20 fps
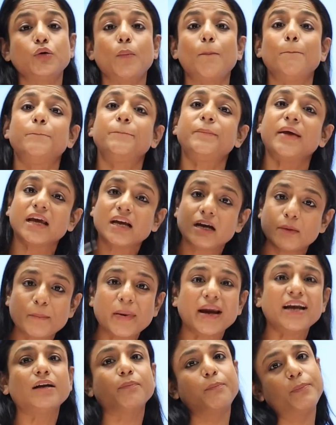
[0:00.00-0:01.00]
to
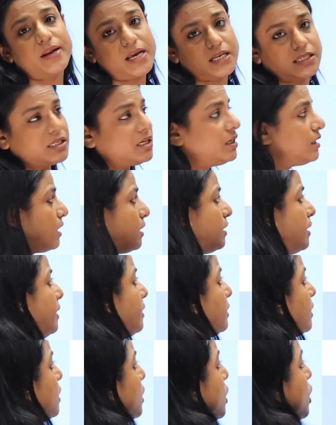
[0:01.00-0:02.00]
pigment present in
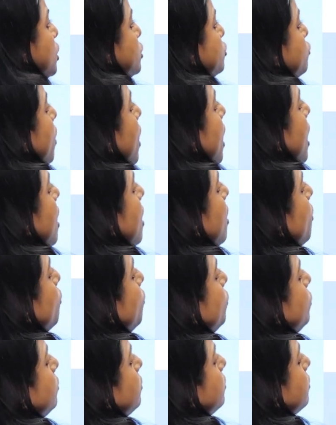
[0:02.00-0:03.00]
it. So
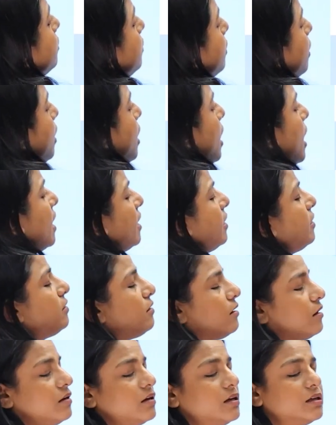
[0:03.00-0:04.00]
how
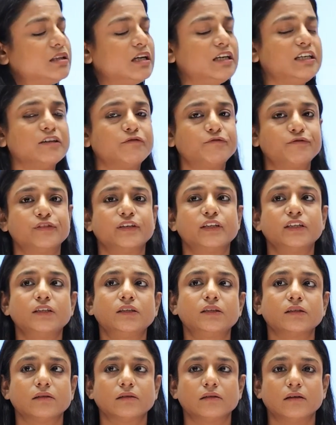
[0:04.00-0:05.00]
are the
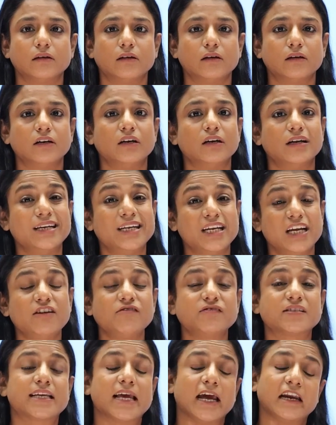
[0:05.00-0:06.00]
different
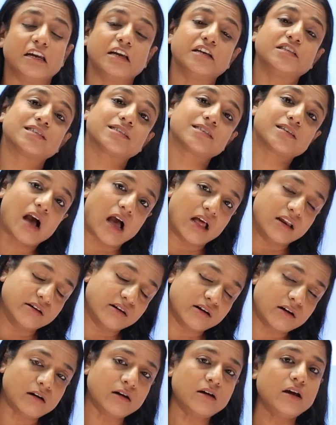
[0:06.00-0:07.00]
leaves get its
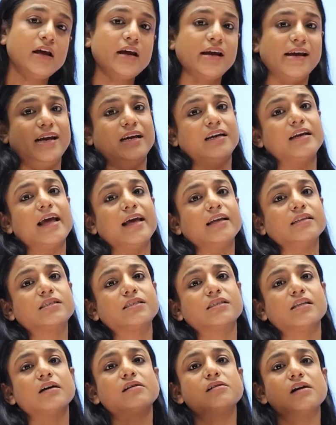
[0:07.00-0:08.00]
color? It gets
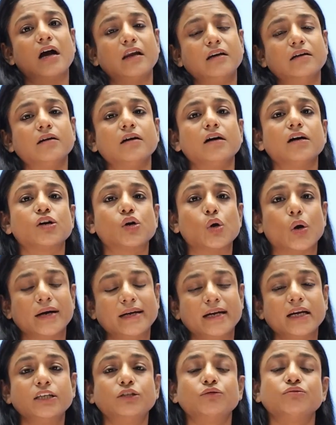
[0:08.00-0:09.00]
the color
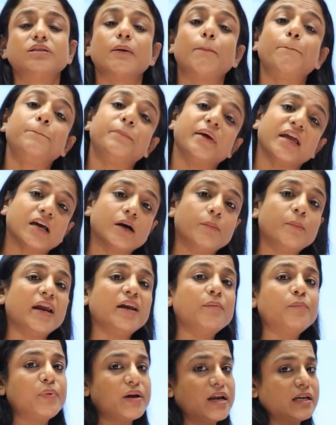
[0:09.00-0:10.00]
according to the
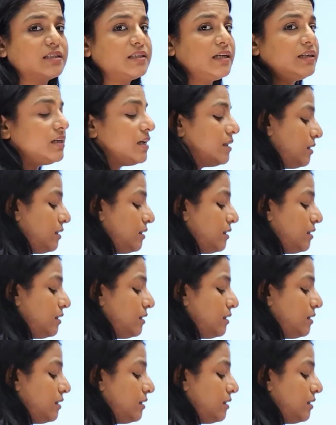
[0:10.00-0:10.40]
pigment present